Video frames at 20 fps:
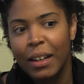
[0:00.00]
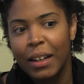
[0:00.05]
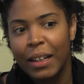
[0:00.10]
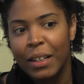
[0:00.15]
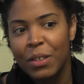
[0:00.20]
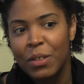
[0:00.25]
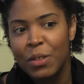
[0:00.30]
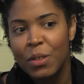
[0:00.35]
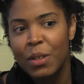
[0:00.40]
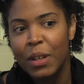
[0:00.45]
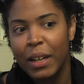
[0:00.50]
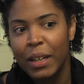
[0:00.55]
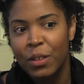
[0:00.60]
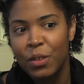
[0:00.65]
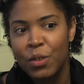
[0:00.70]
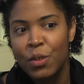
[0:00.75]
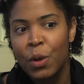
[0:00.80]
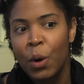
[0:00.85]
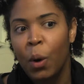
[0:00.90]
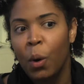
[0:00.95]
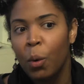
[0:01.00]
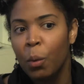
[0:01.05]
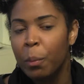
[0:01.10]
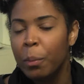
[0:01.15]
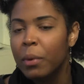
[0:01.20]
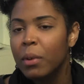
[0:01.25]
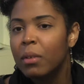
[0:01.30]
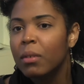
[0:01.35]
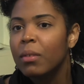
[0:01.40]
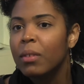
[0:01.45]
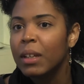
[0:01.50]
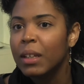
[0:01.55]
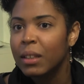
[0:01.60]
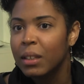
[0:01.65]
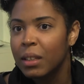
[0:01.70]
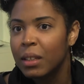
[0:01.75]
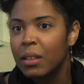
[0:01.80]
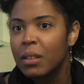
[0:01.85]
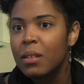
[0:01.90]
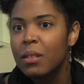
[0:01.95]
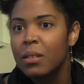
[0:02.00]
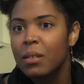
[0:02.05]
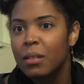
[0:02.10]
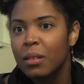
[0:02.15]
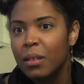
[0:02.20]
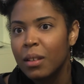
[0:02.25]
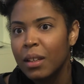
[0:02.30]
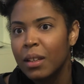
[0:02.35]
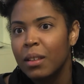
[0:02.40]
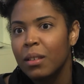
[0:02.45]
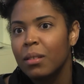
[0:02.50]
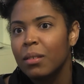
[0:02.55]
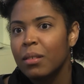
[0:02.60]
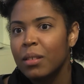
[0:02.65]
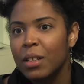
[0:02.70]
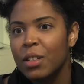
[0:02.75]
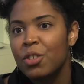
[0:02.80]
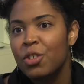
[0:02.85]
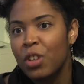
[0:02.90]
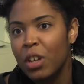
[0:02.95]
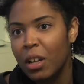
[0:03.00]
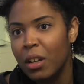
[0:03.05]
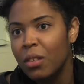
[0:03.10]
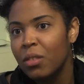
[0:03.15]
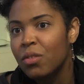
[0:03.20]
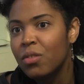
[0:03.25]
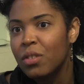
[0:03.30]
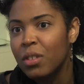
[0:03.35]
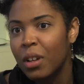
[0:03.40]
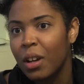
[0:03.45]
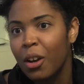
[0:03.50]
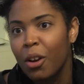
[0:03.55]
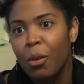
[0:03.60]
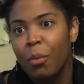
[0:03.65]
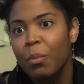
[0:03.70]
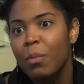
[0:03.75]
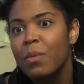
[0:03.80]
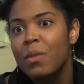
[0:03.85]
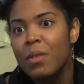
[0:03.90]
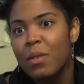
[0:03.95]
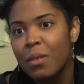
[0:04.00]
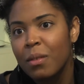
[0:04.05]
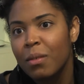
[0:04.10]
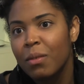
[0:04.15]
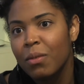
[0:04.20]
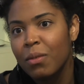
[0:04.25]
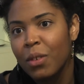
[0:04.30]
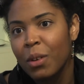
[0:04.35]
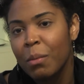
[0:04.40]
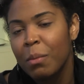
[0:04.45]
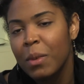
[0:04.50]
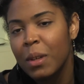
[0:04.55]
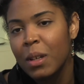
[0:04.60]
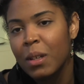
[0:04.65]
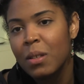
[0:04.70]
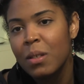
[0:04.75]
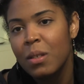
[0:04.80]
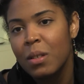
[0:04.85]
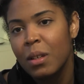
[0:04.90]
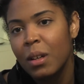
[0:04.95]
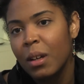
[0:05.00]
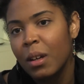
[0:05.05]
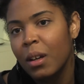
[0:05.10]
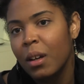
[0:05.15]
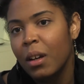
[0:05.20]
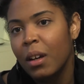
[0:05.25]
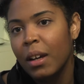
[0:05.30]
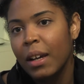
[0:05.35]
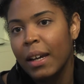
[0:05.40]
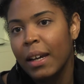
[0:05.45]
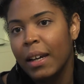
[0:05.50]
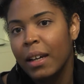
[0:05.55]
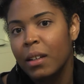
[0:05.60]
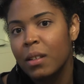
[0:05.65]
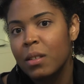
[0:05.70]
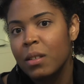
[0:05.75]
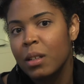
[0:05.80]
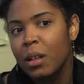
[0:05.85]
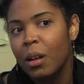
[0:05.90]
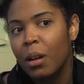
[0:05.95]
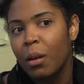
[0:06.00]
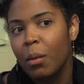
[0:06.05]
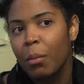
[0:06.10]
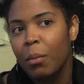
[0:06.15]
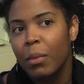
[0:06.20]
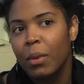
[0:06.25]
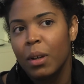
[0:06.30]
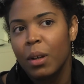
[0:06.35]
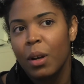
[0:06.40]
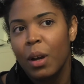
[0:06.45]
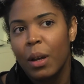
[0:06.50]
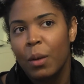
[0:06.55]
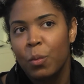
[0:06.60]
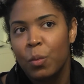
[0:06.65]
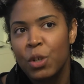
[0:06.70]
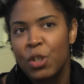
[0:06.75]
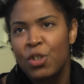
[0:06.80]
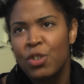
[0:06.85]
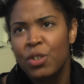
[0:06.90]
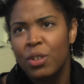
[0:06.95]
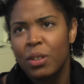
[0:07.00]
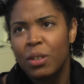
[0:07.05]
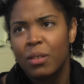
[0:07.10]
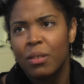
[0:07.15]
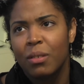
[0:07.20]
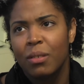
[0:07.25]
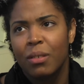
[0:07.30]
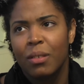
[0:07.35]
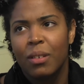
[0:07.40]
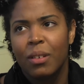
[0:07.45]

I just, I just hope that this, that a change comes from this, and um, and we should,